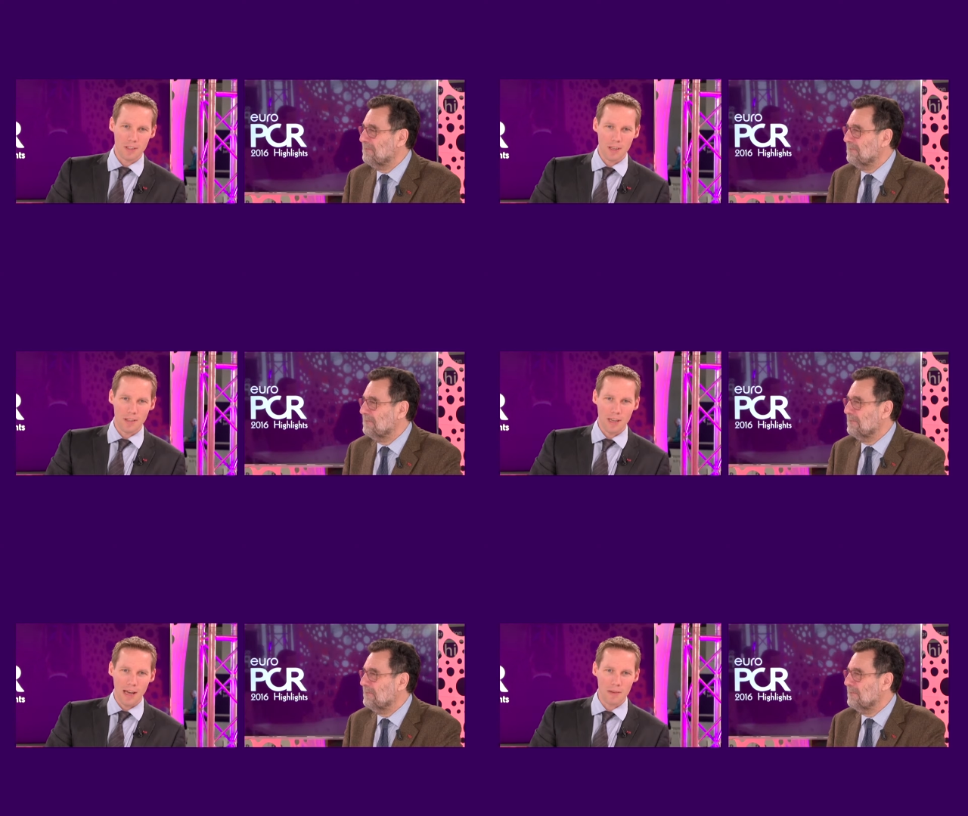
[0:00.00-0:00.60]

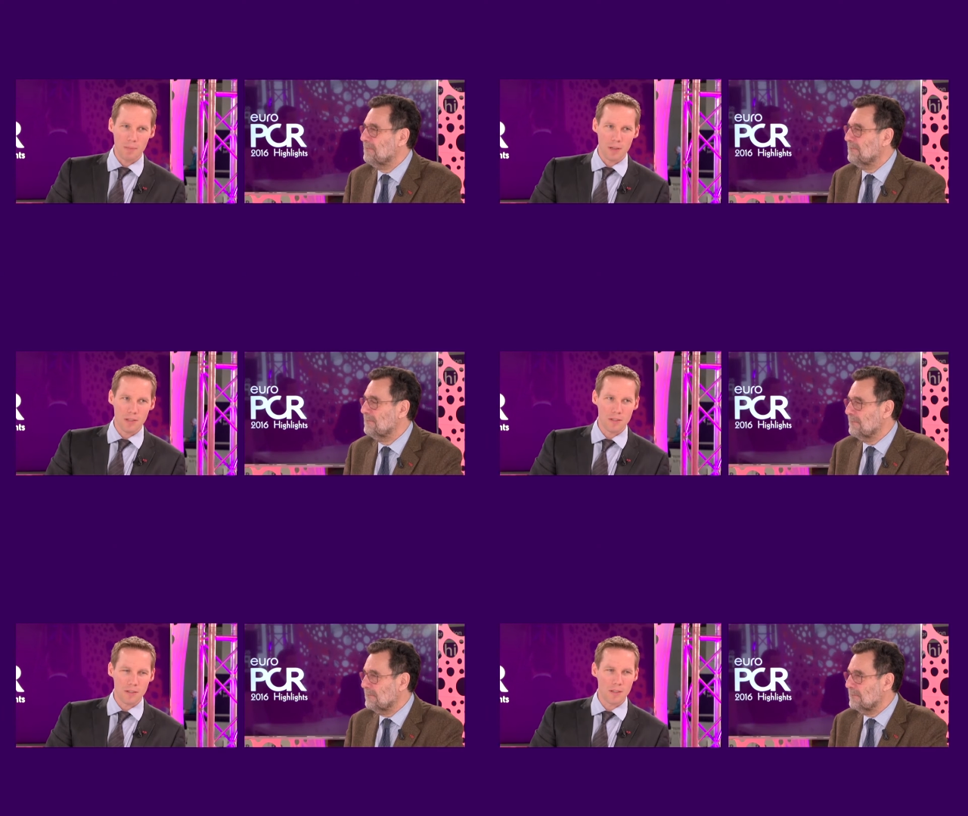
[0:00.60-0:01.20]
Speaker 1: in TAVI
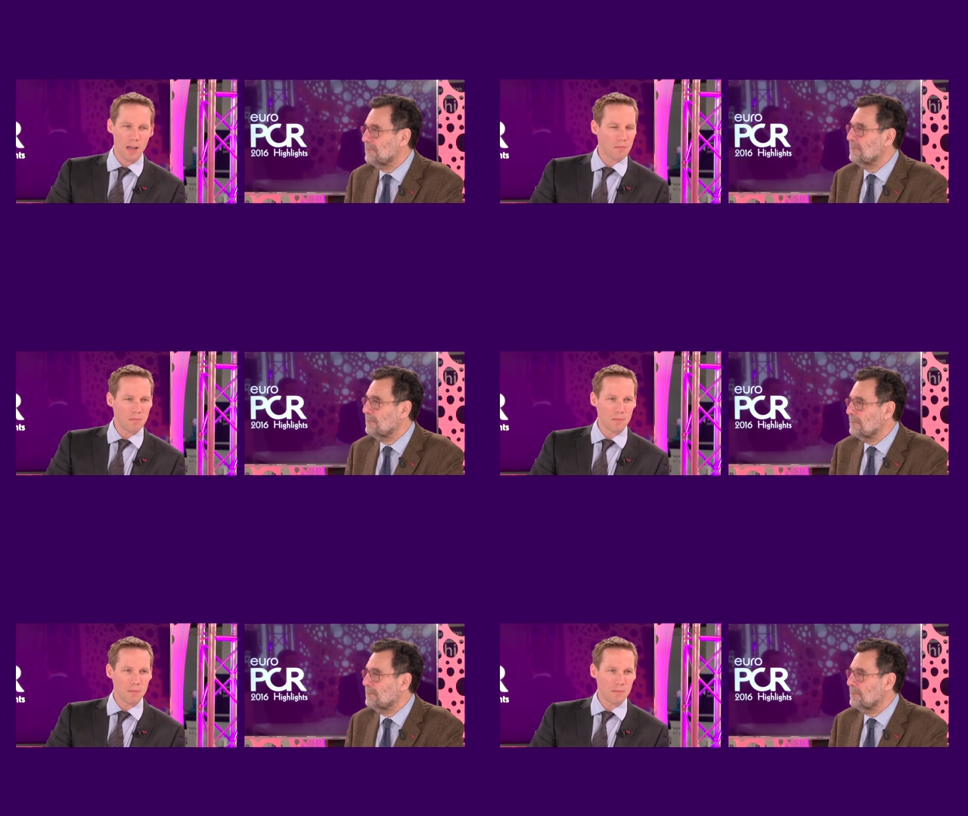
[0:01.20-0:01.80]
patients is not
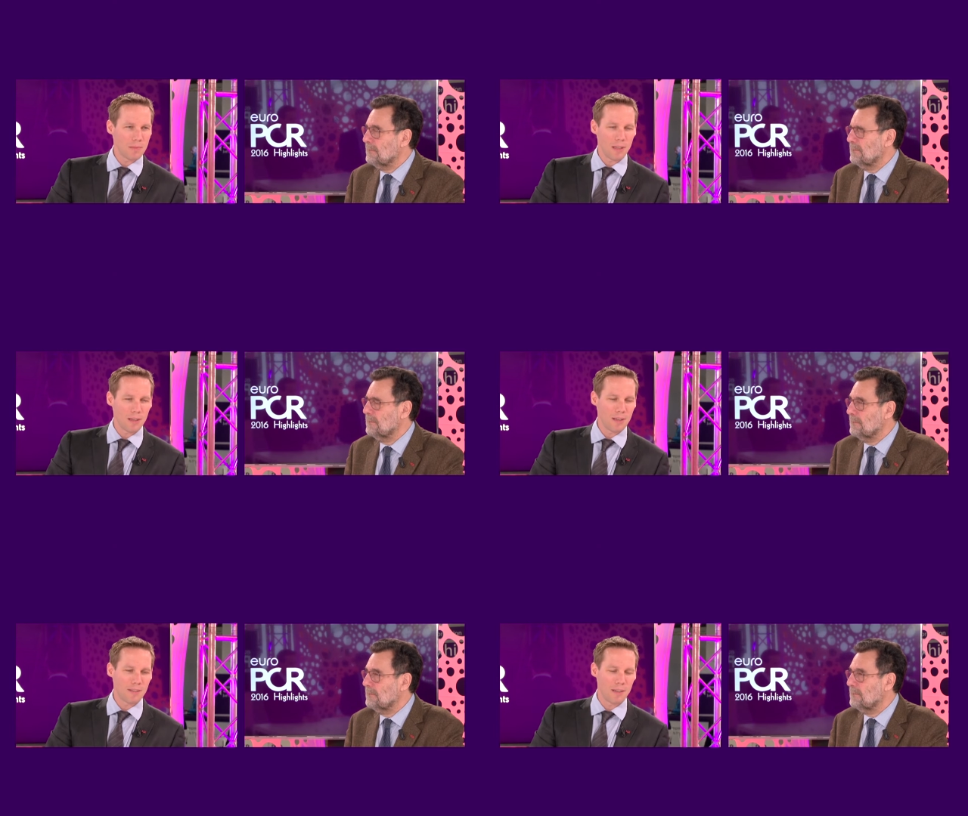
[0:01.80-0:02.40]

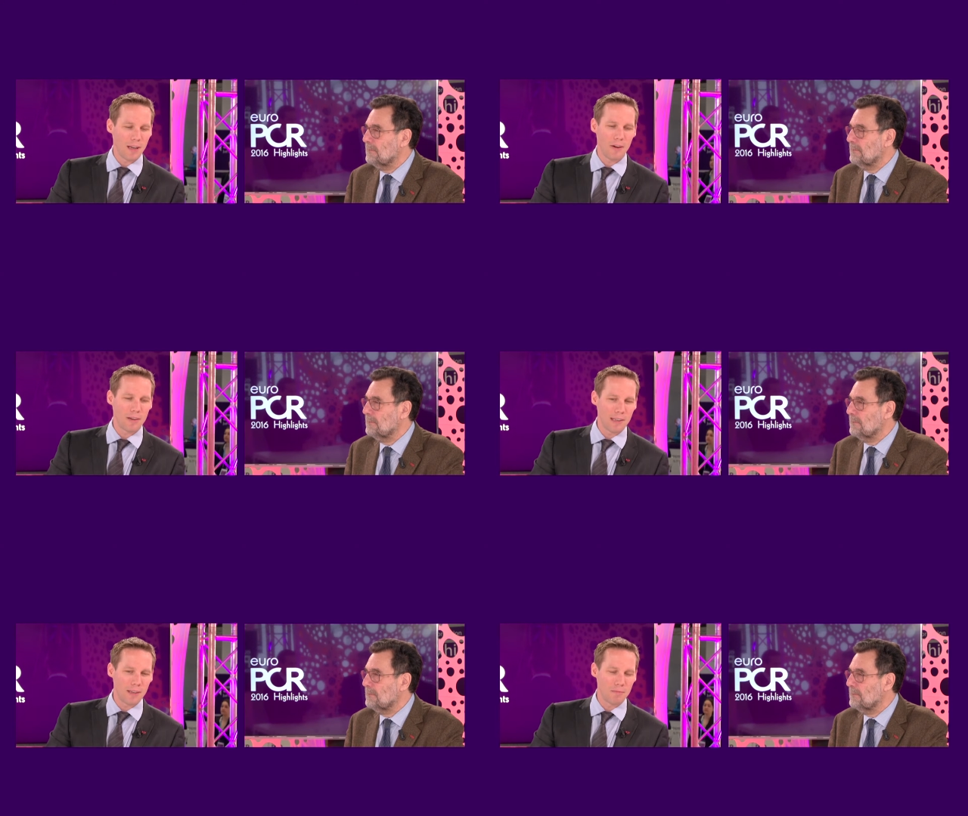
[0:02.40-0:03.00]
is
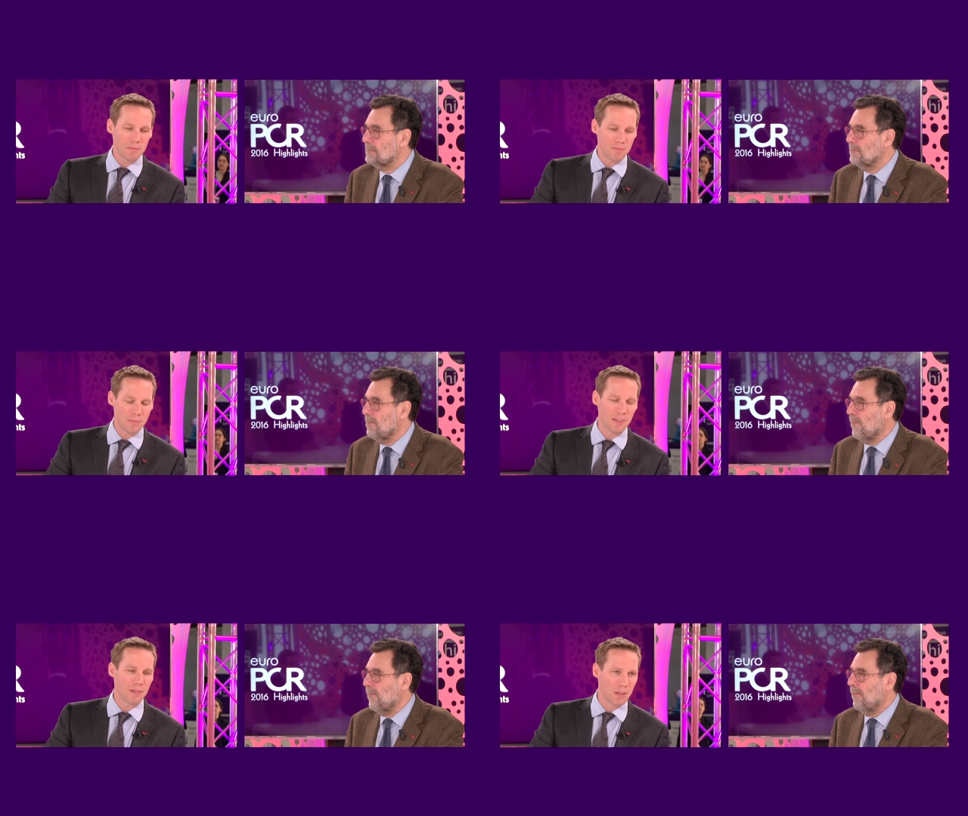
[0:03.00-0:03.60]
inherently mm.
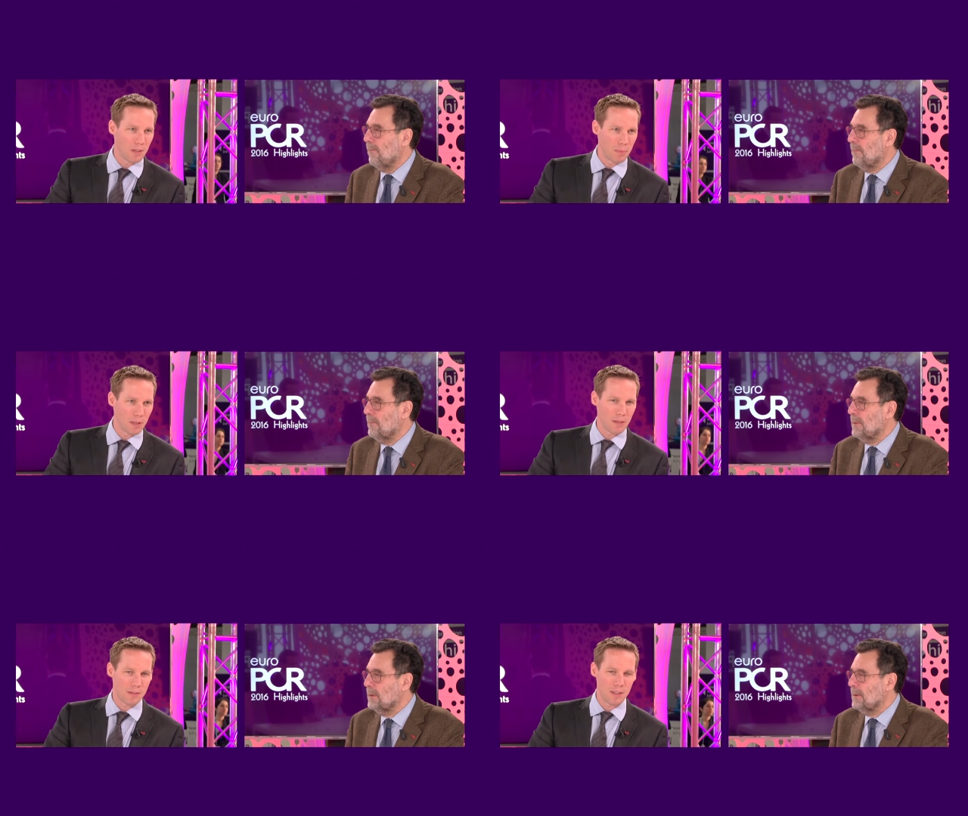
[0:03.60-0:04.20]
difficult
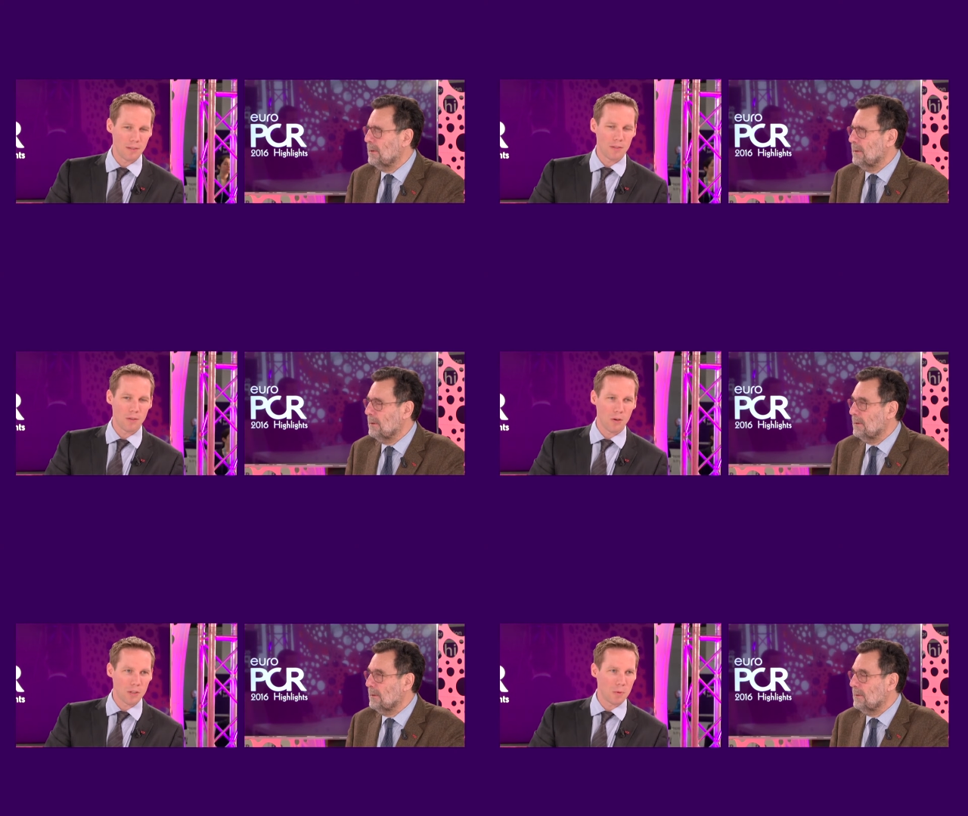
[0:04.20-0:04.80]
because these
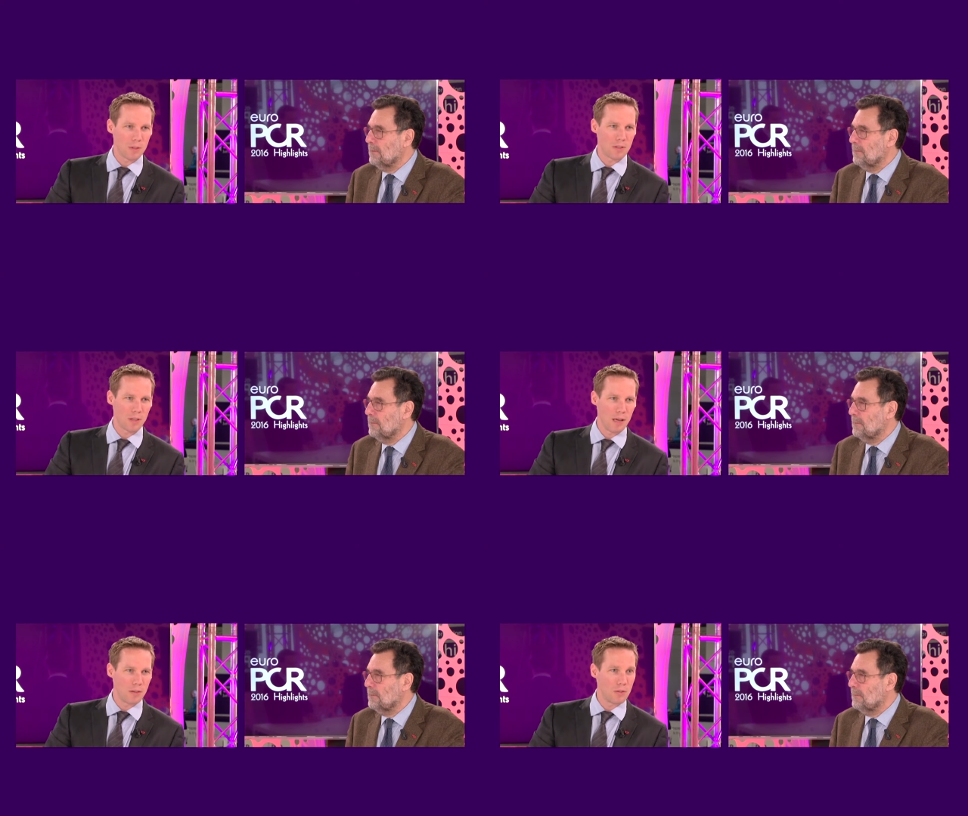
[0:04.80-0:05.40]
scores were
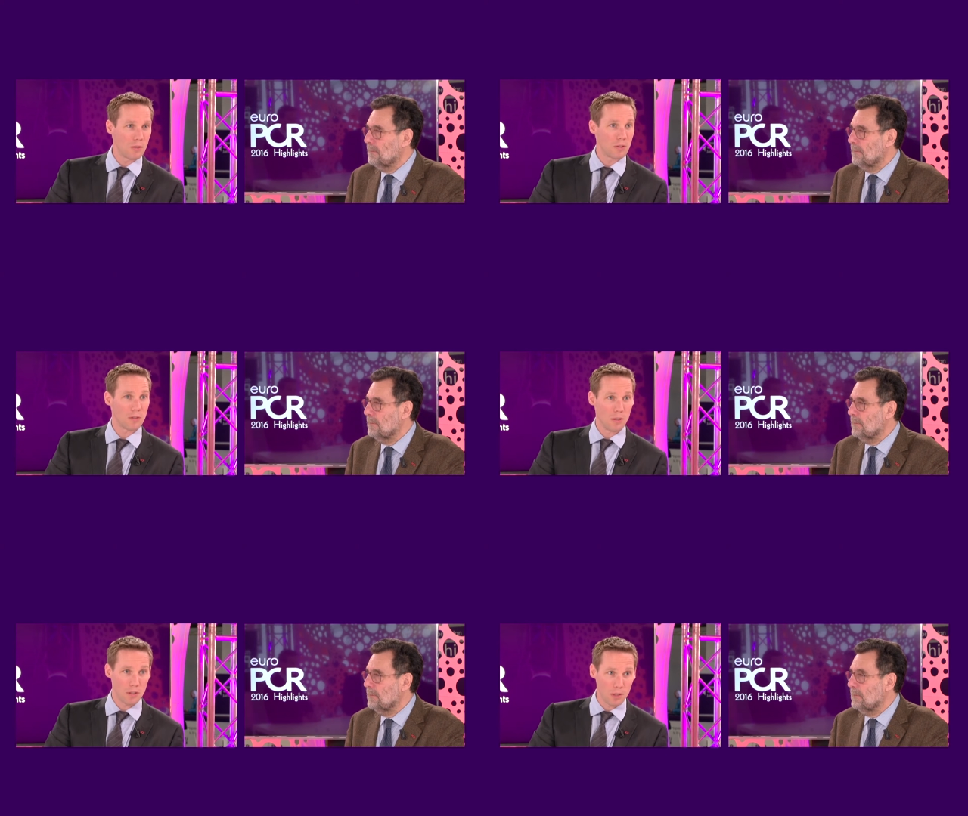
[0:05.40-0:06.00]
designed using
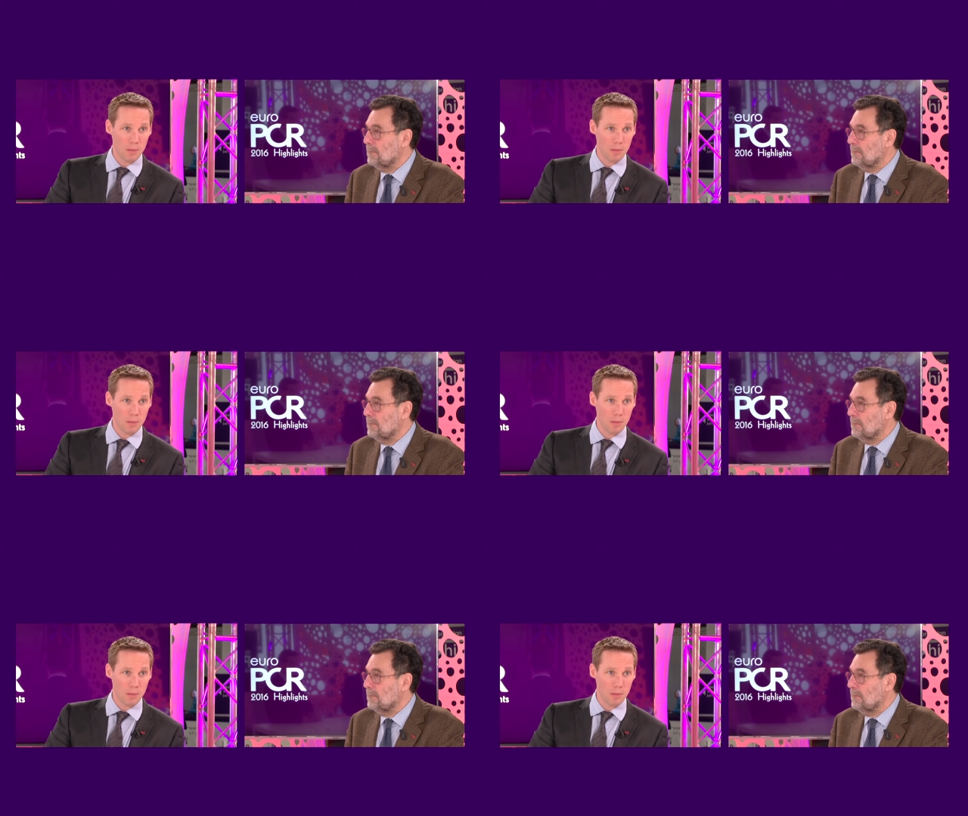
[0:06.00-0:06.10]
surgical